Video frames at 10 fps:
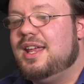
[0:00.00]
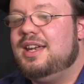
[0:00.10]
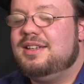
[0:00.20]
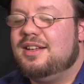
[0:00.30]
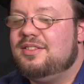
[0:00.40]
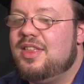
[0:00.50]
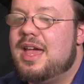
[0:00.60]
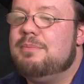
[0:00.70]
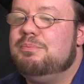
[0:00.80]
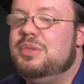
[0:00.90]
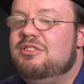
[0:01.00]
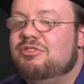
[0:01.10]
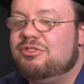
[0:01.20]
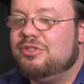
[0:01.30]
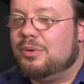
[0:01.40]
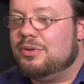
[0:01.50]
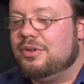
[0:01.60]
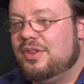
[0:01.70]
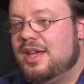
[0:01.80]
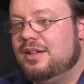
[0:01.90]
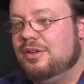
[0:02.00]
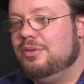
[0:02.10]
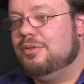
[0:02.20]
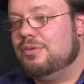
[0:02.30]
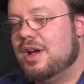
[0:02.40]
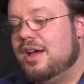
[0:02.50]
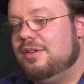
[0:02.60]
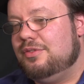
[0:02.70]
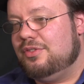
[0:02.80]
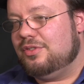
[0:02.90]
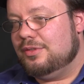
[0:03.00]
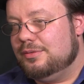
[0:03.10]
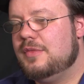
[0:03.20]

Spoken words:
And it does that before that load arrives.